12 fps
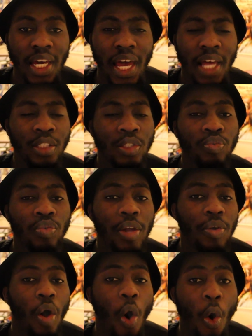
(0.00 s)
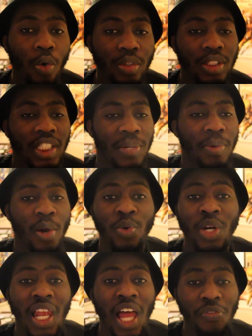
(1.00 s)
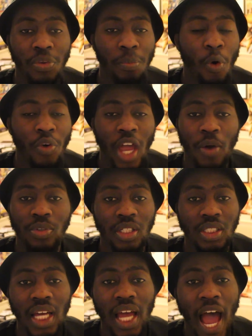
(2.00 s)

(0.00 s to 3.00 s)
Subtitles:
and it's very wholesome, and I really love the both characters.